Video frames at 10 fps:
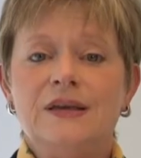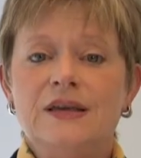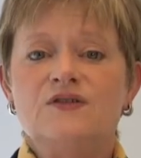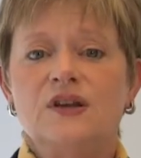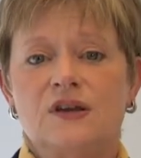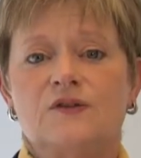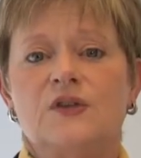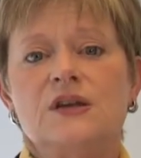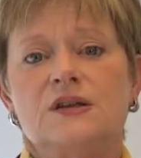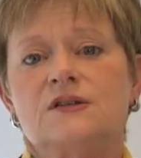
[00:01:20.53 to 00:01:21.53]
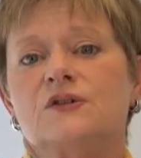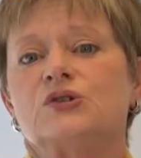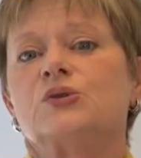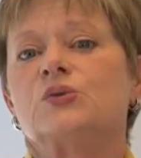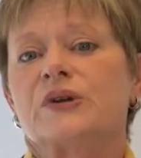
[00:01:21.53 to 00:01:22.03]
even if the
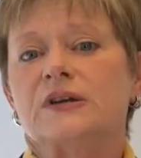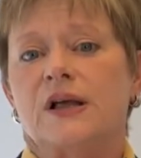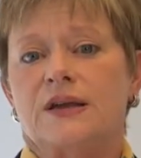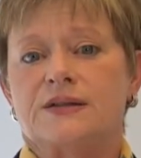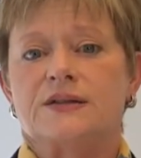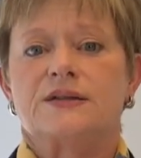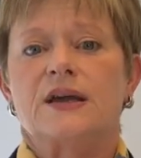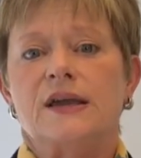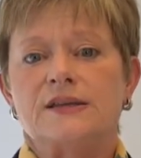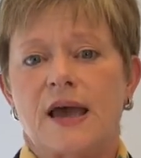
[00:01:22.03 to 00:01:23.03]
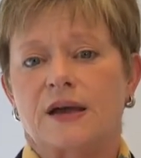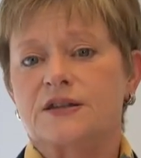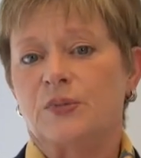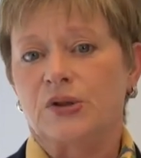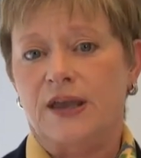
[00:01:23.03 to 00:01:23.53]
individual realizes a
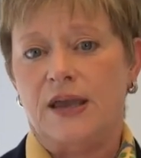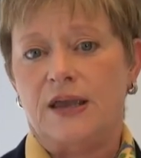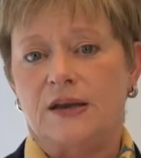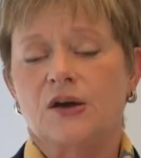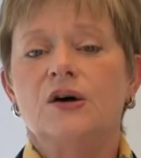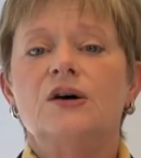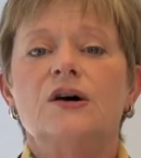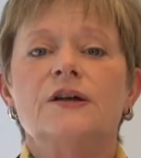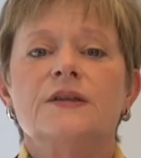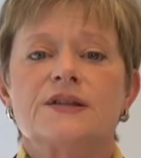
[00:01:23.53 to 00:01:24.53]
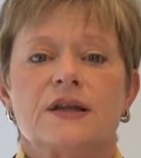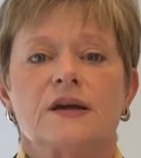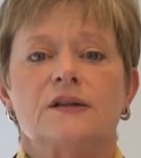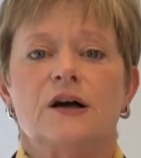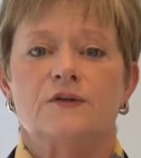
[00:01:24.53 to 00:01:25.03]
taxable gain on the
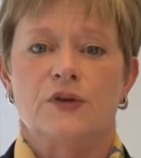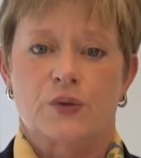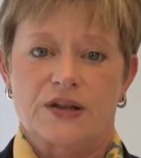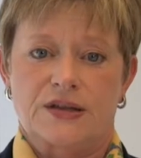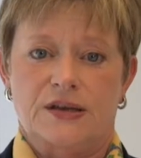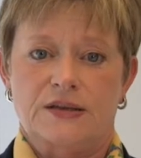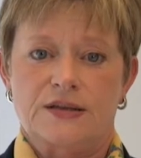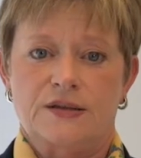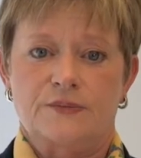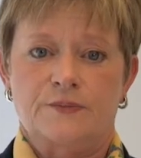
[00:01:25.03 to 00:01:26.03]
sale of the residence.